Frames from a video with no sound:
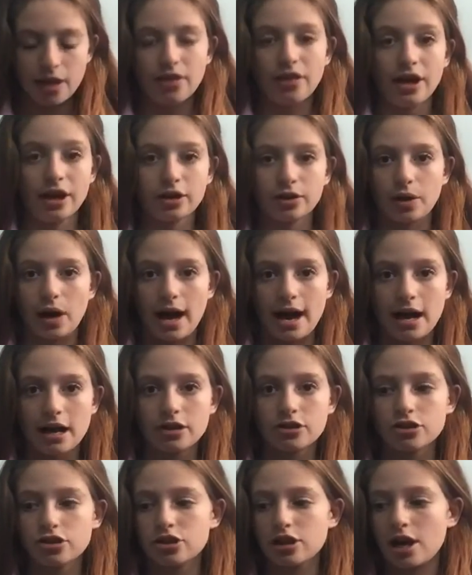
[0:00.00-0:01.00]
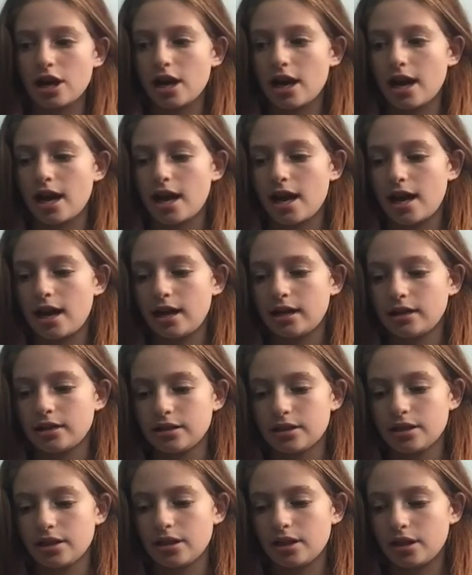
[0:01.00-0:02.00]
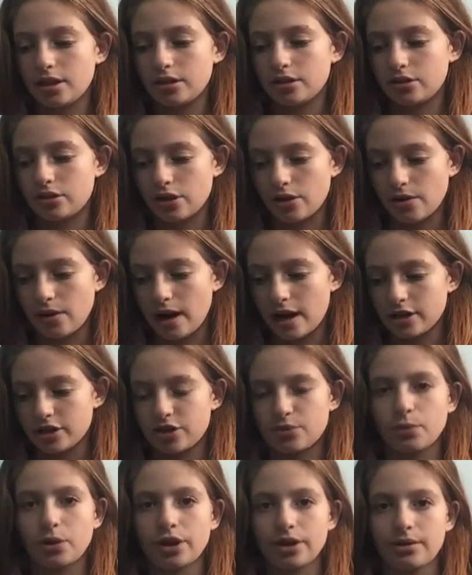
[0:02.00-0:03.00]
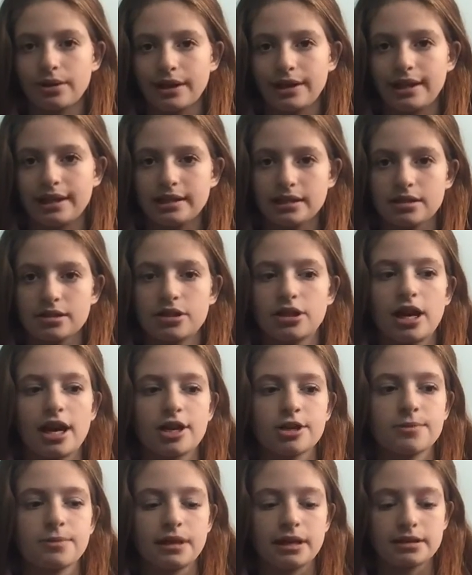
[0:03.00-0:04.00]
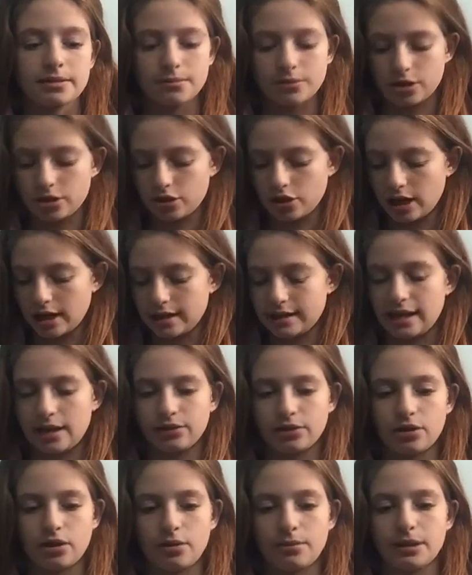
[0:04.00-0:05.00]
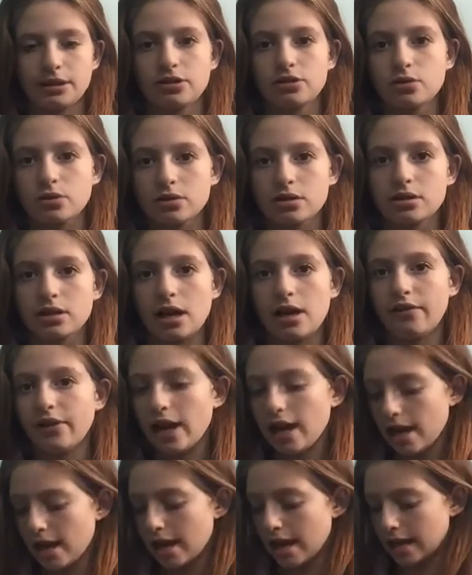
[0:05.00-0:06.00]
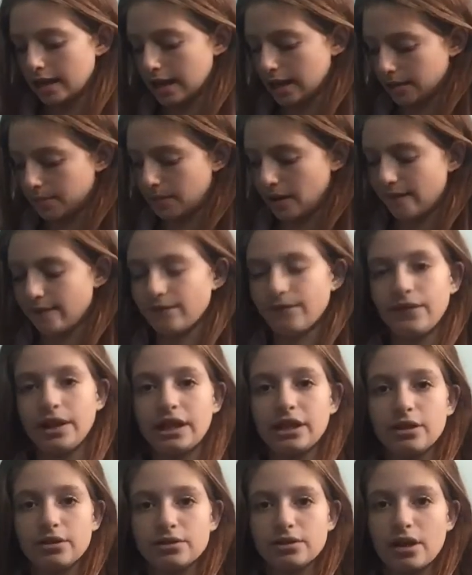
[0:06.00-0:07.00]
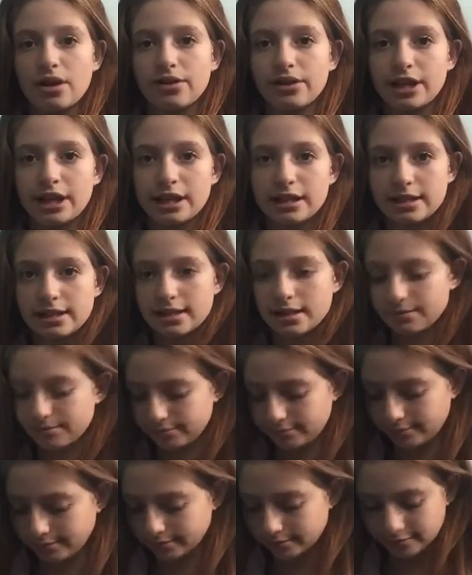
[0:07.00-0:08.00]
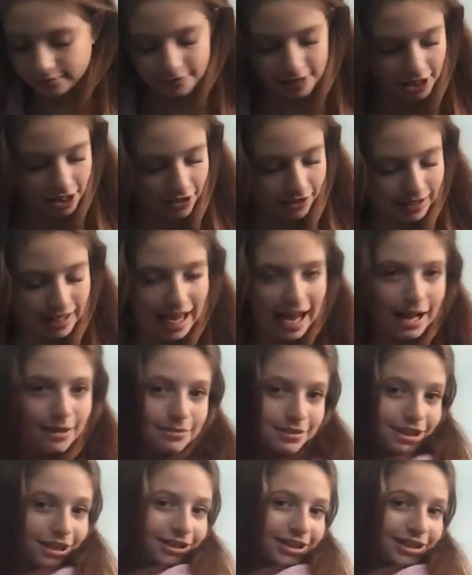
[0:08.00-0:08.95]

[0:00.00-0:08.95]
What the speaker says: they crash. And so I just wanted one that doesn't crash because I'm going to try to download all my school stuff and edit my videos on this. So yeah, I'm so